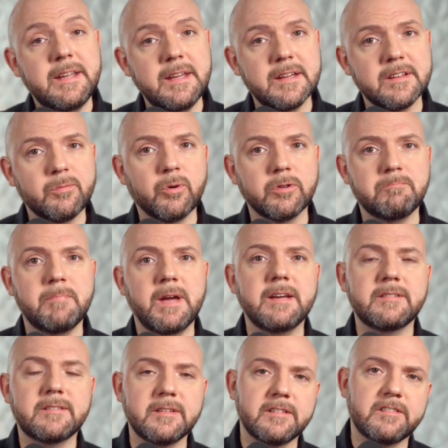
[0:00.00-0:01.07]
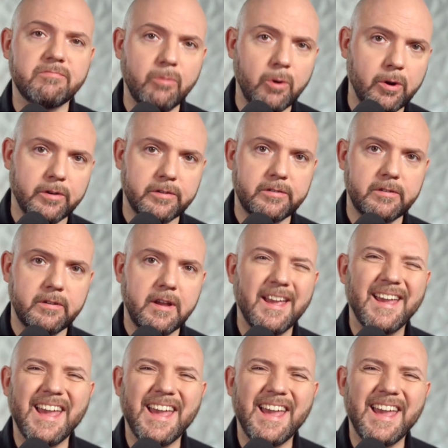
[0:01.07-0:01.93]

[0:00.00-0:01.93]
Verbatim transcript: here's what makes this worse.